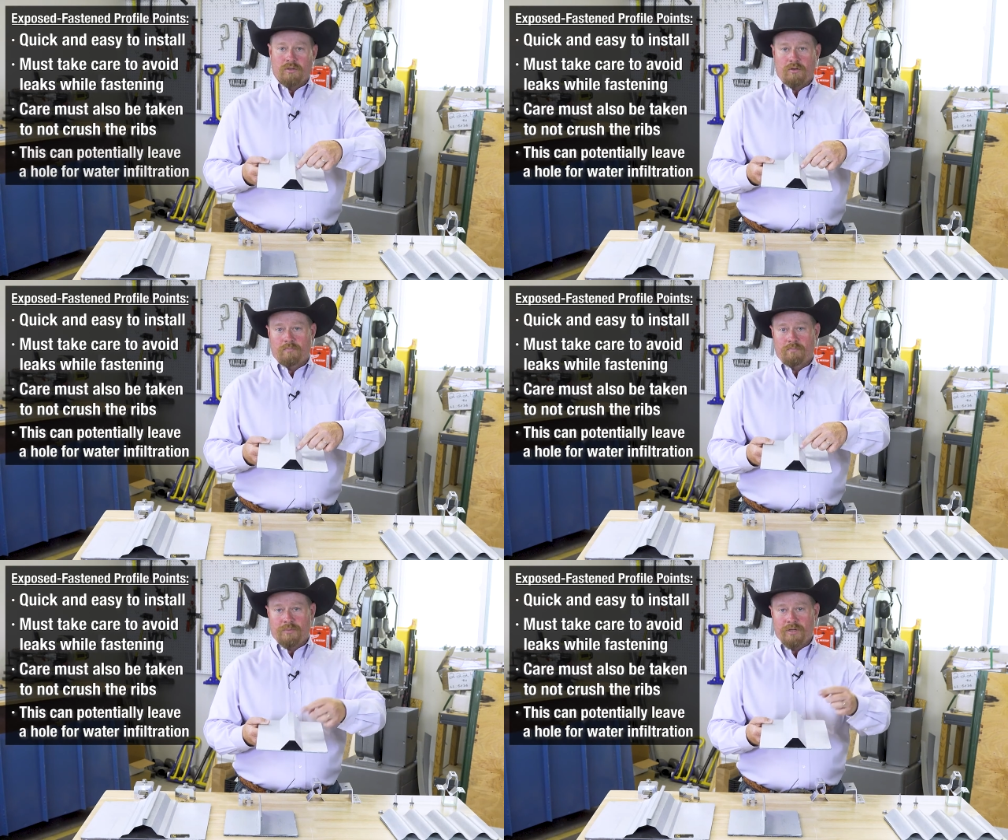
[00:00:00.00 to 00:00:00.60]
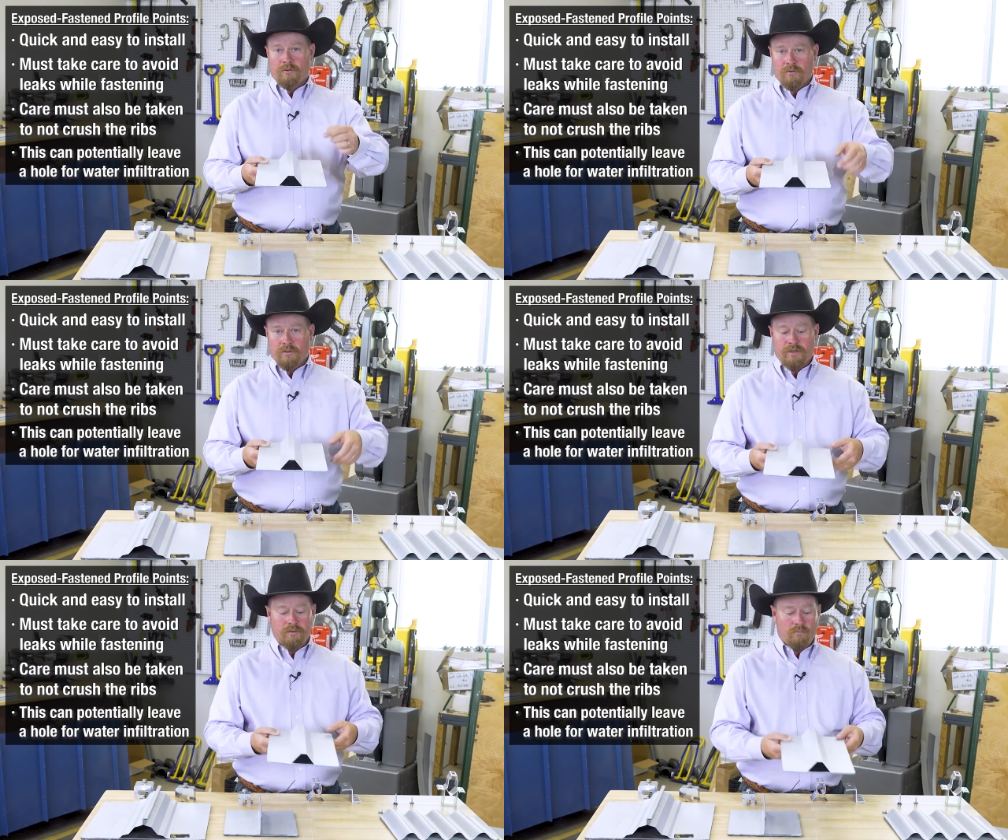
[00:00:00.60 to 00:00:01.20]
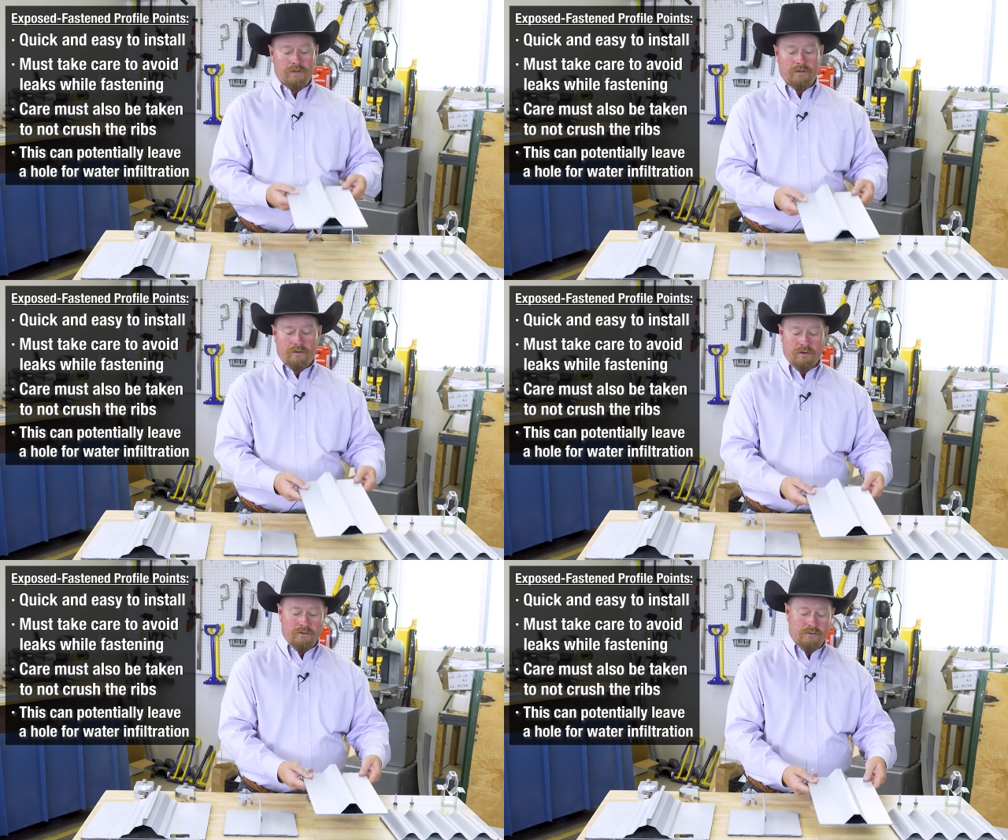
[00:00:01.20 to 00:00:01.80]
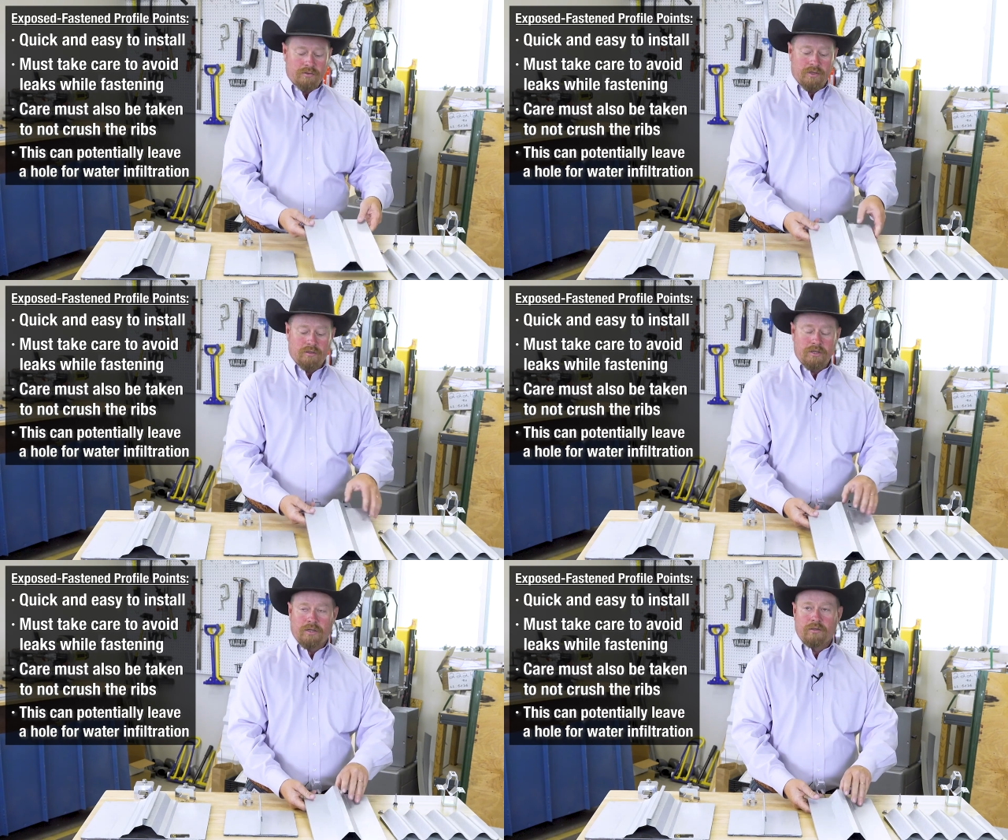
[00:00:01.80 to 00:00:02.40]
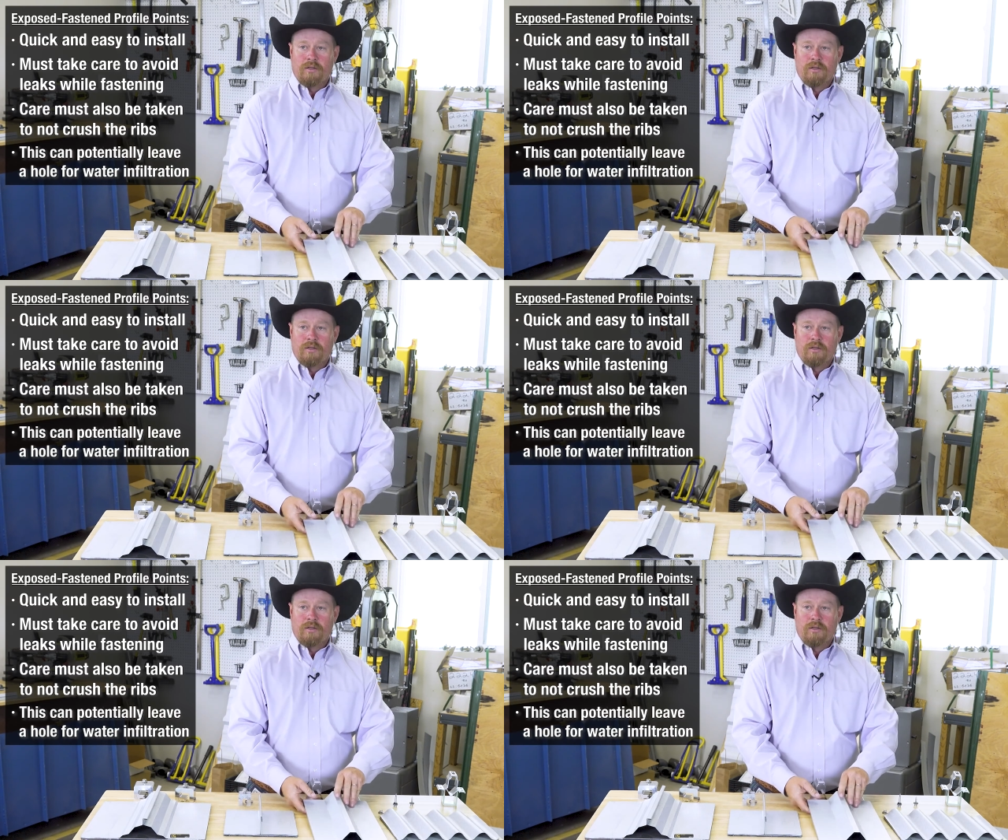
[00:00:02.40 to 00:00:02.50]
a little pinhole in it where you can also get a leak.